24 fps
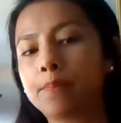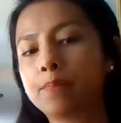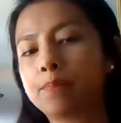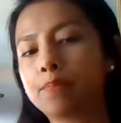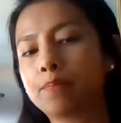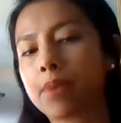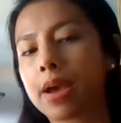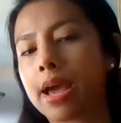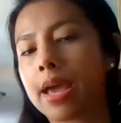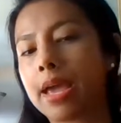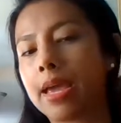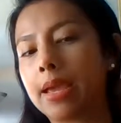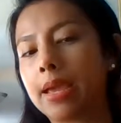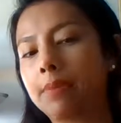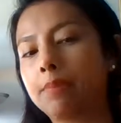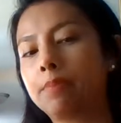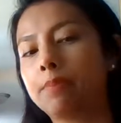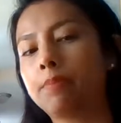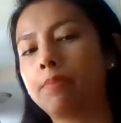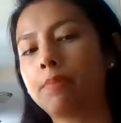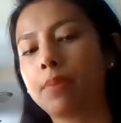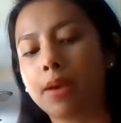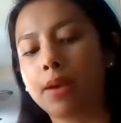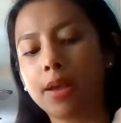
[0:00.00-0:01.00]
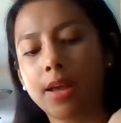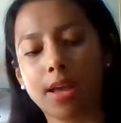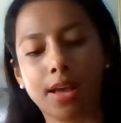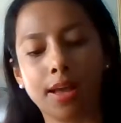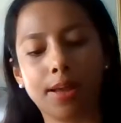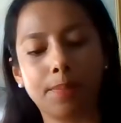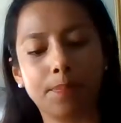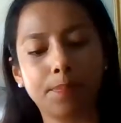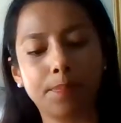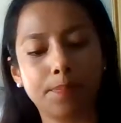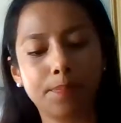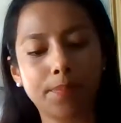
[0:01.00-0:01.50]
by
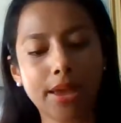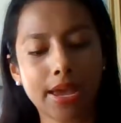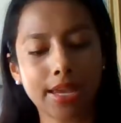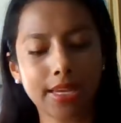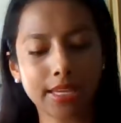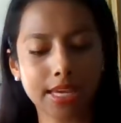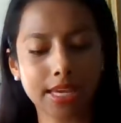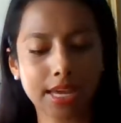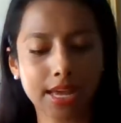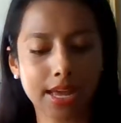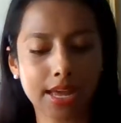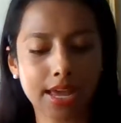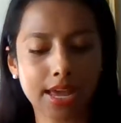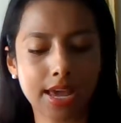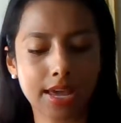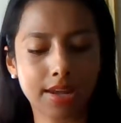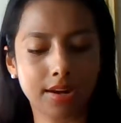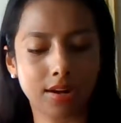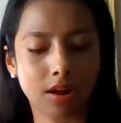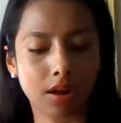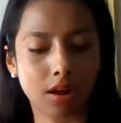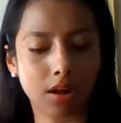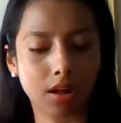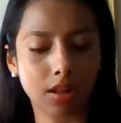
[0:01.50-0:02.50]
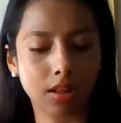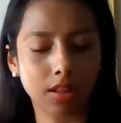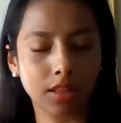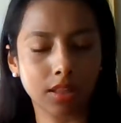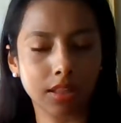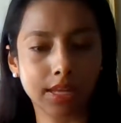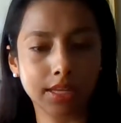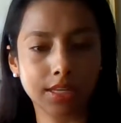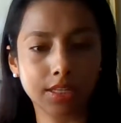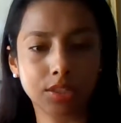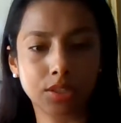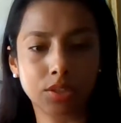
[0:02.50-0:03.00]
Pena et al.
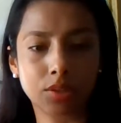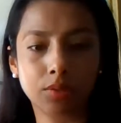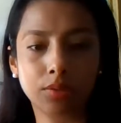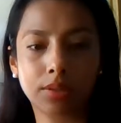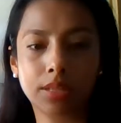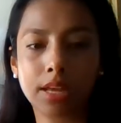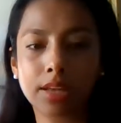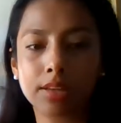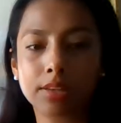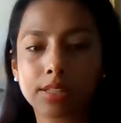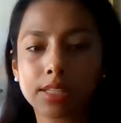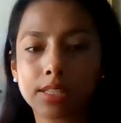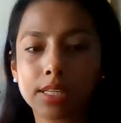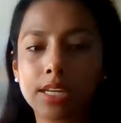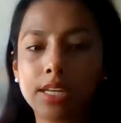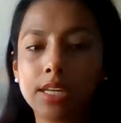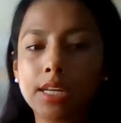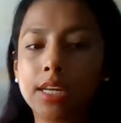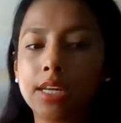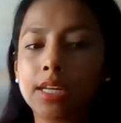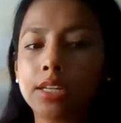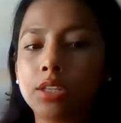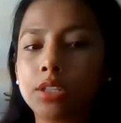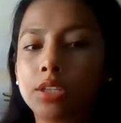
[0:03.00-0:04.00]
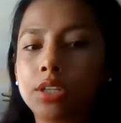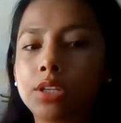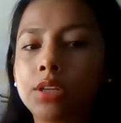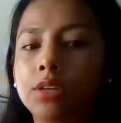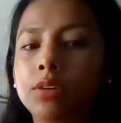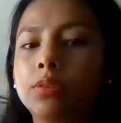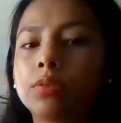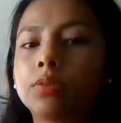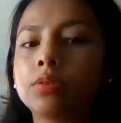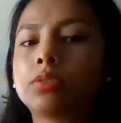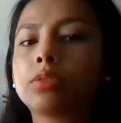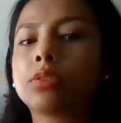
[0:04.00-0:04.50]
In
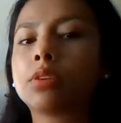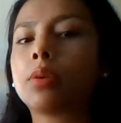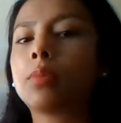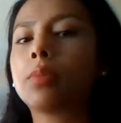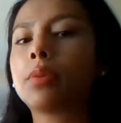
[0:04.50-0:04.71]
2002. So